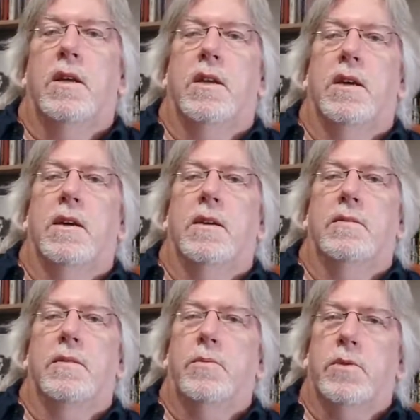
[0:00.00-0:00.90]

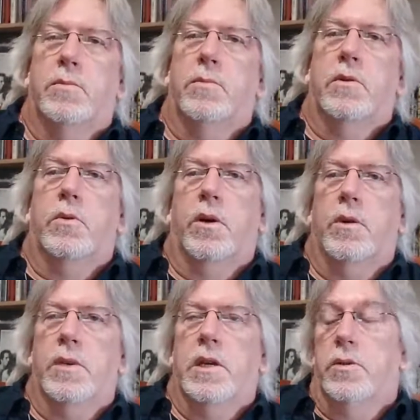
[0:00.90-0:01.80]
That was quite a
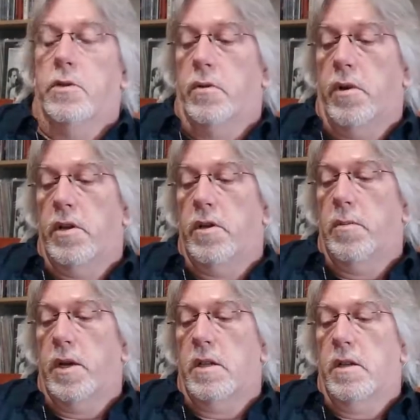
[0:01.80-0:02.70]
big hit on the radio
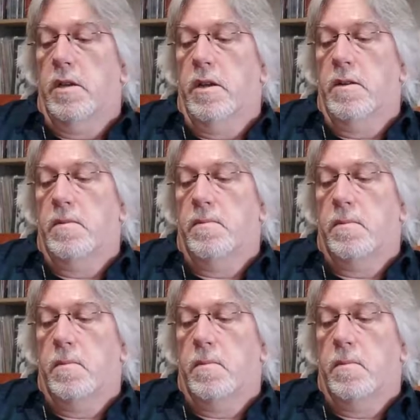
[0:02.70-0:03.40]
back in the day.